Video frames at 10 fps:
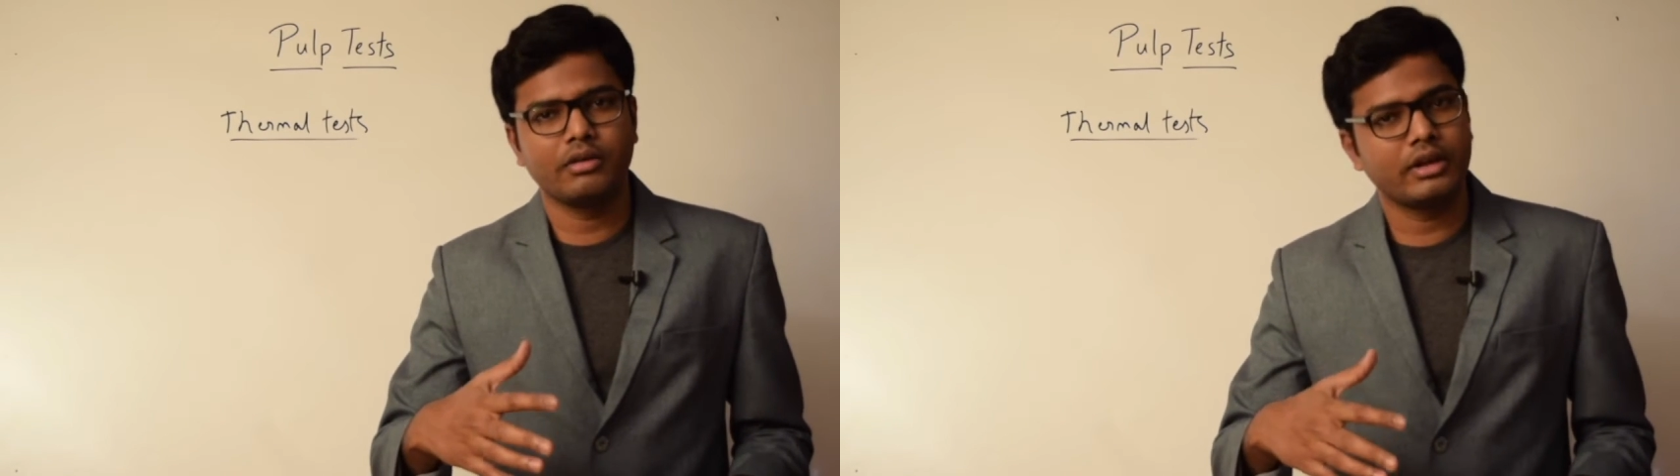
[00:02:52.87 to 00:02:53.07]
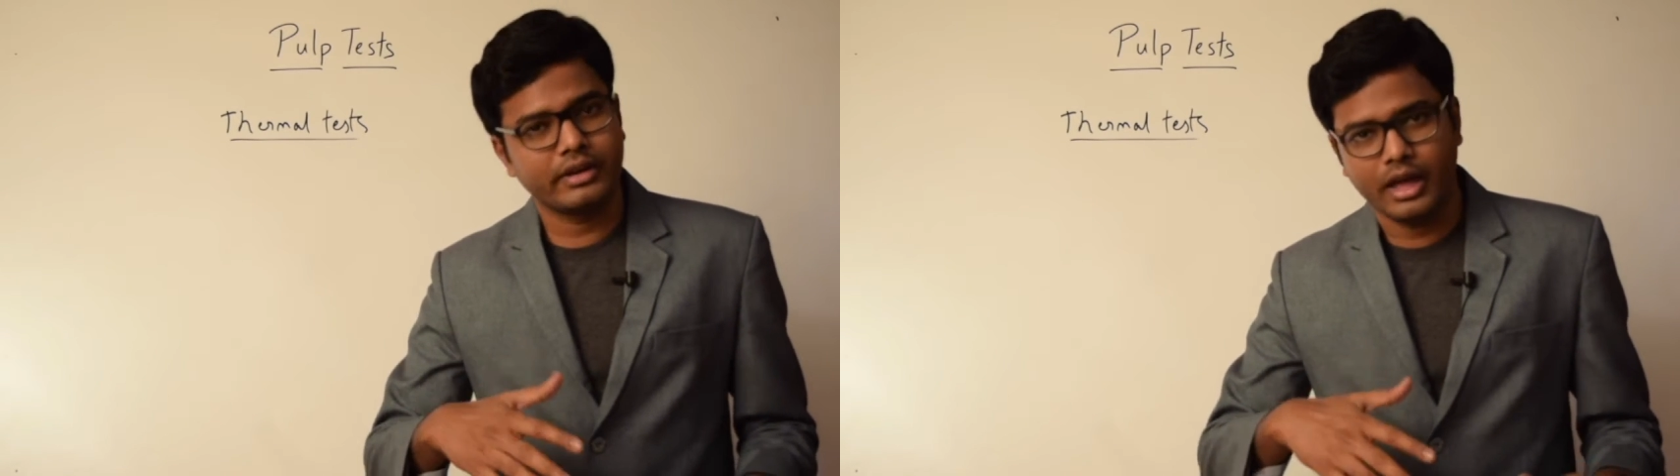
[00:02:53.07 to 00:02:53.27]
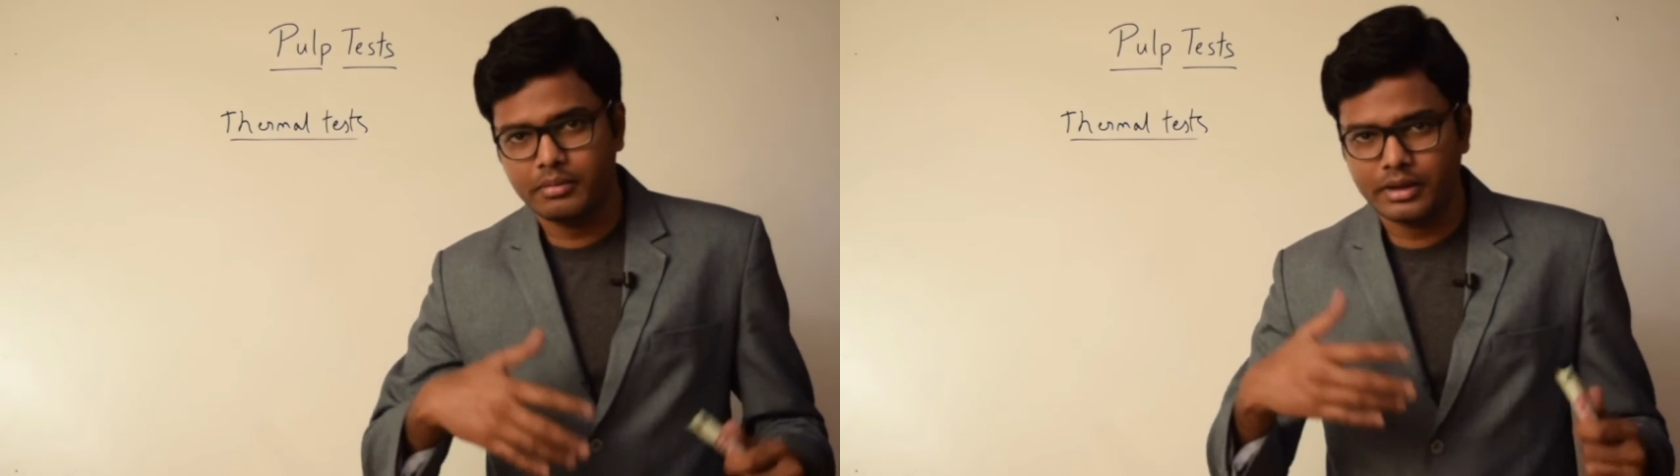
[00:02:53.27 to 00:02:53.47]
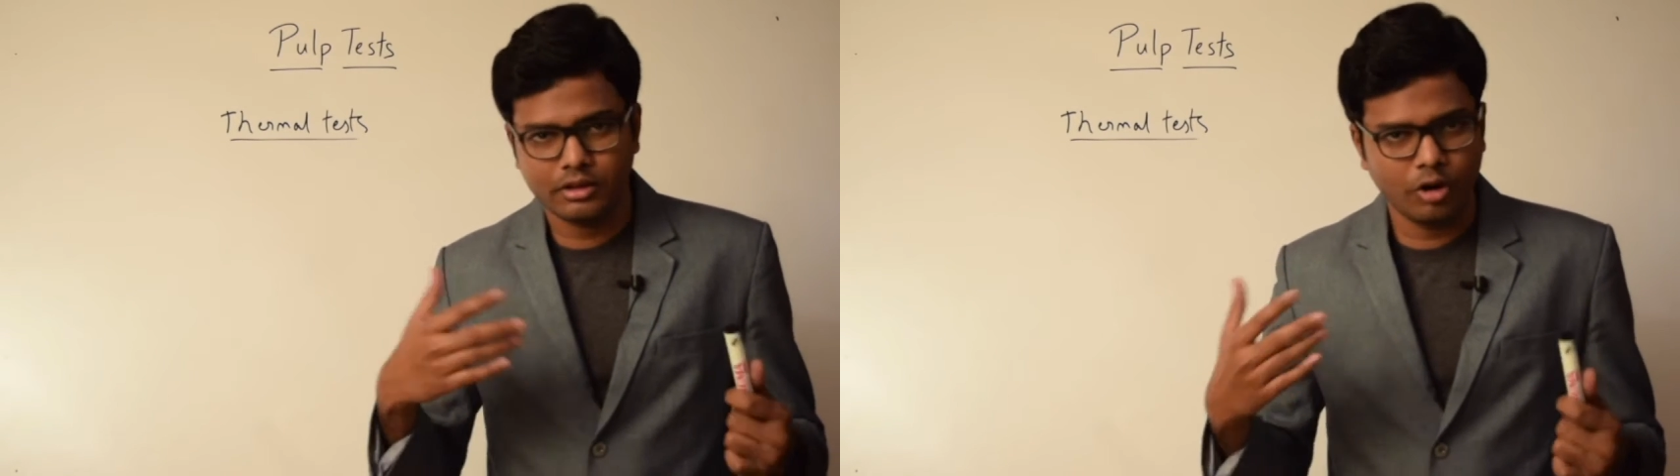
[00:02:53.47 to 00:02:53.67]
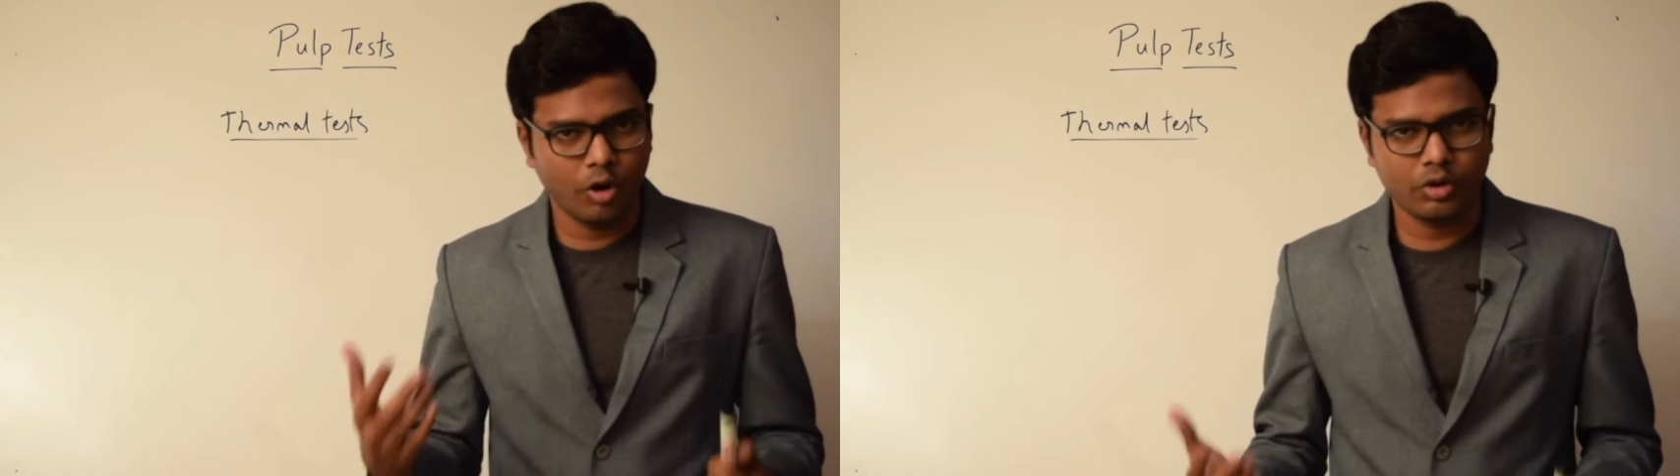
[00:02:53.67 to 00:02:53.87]
it can be
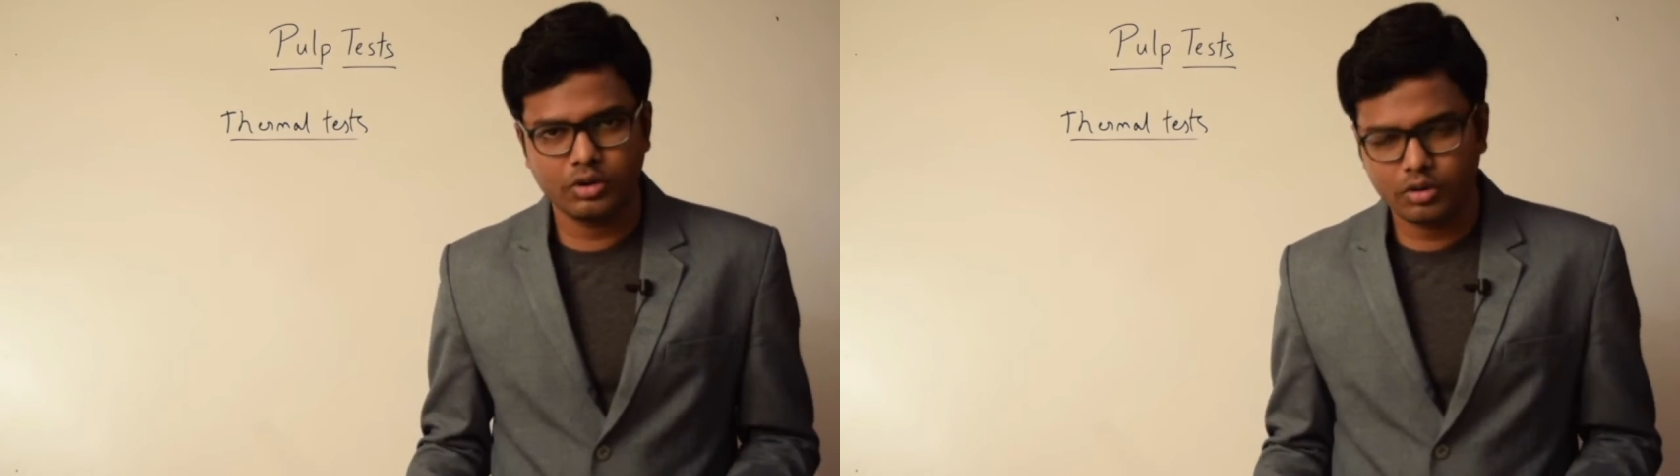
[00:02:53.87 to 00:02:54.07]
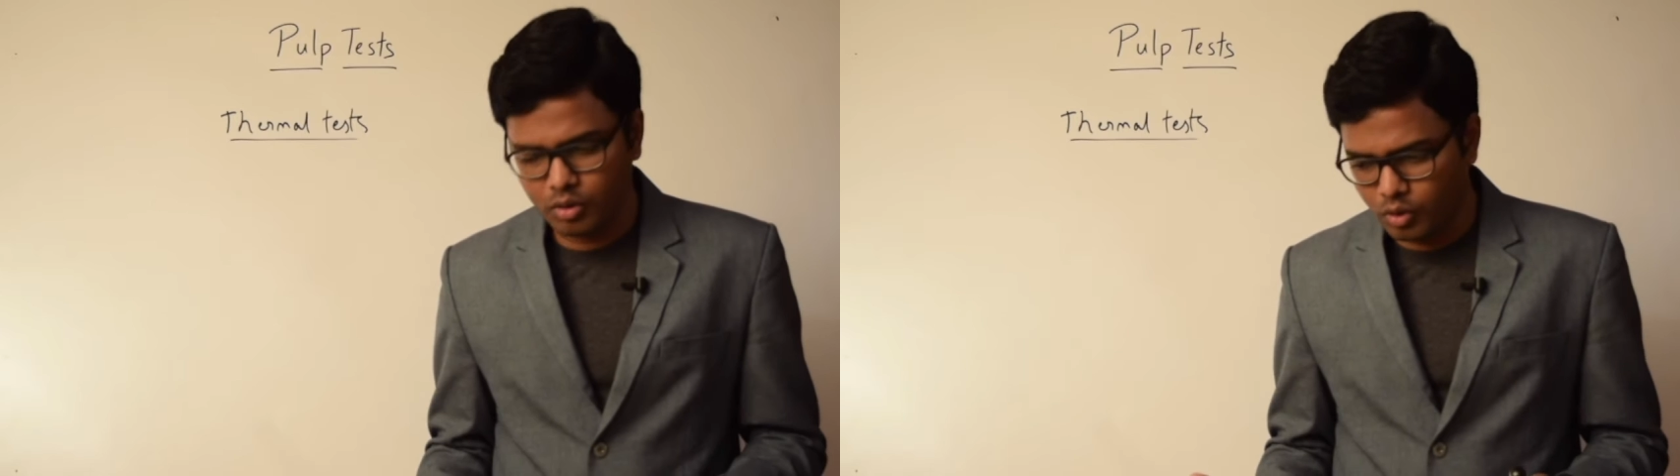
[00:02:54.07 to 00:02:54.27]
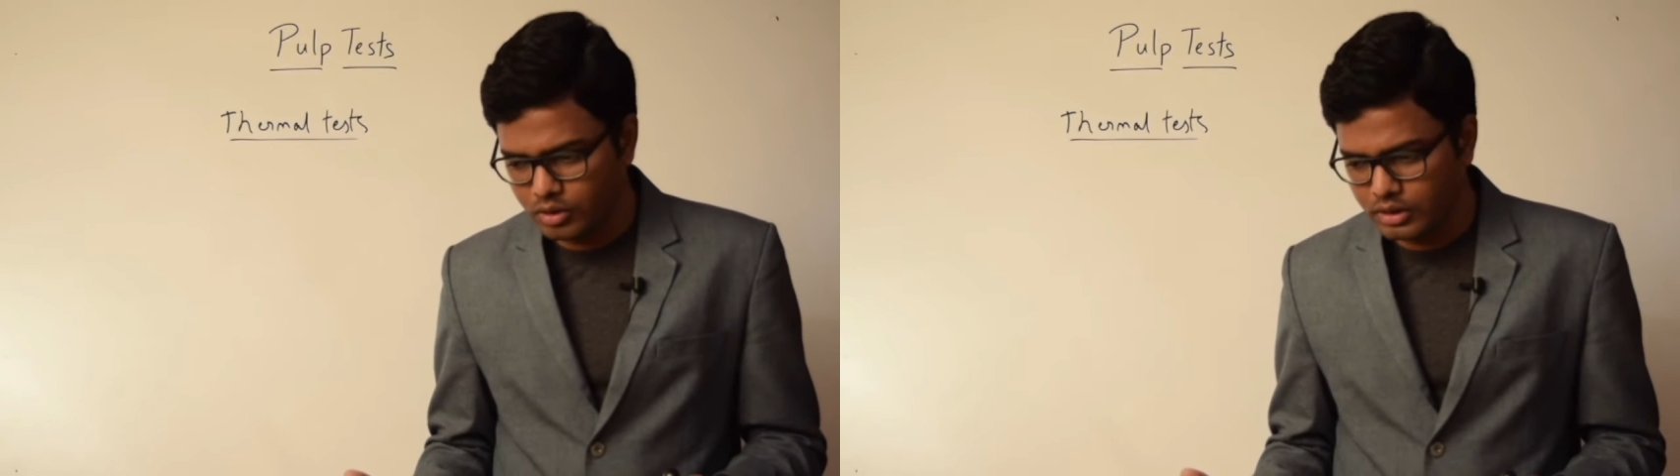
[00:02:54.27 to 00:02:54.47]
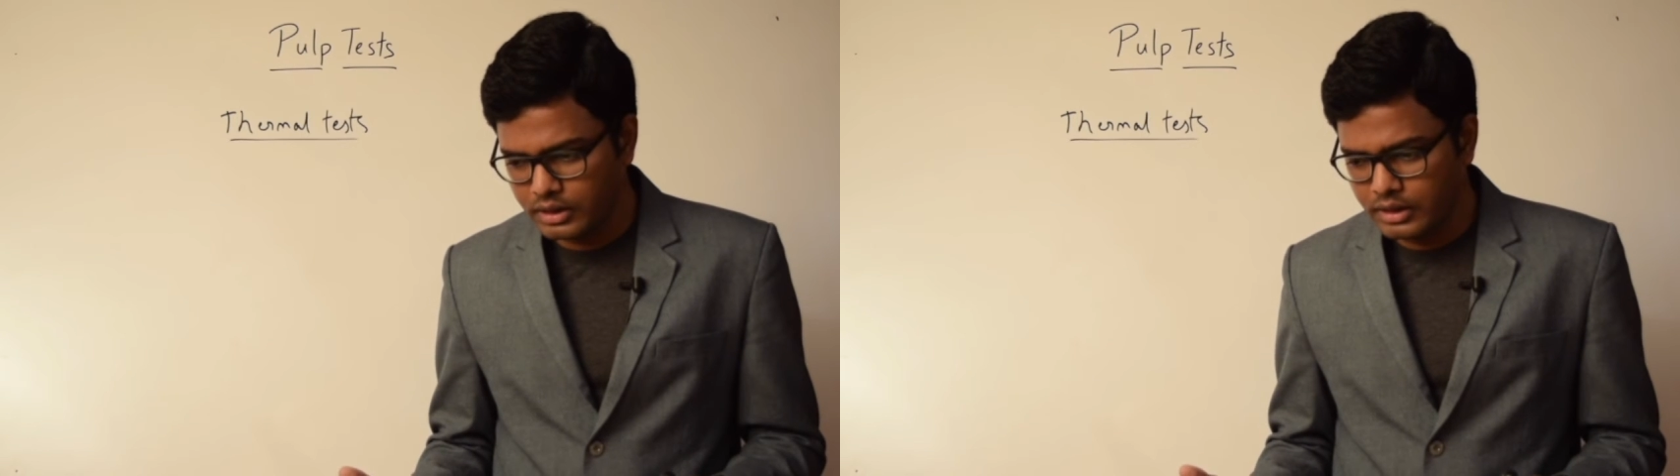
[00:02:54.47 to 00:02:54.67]
either hot or cold,